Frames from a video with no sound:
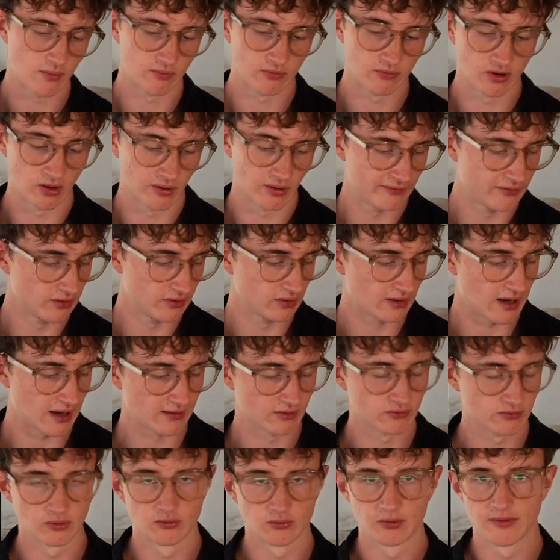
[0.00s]
If you
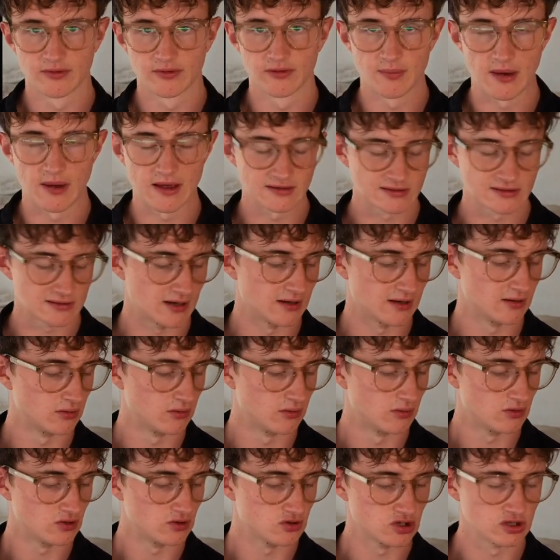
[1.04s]
can't do it with the bass line,
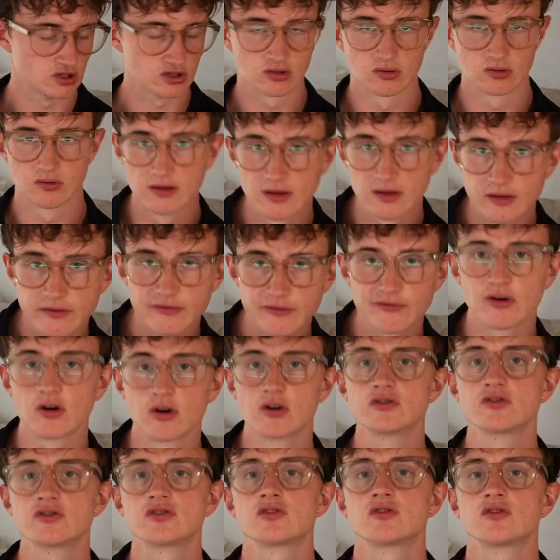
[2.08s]
just do this
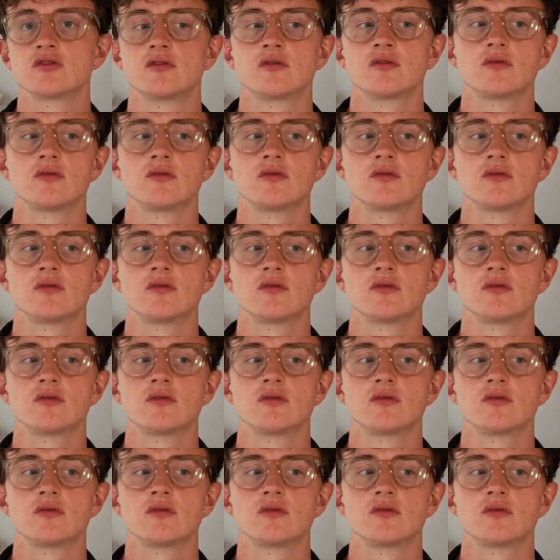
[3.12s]
first.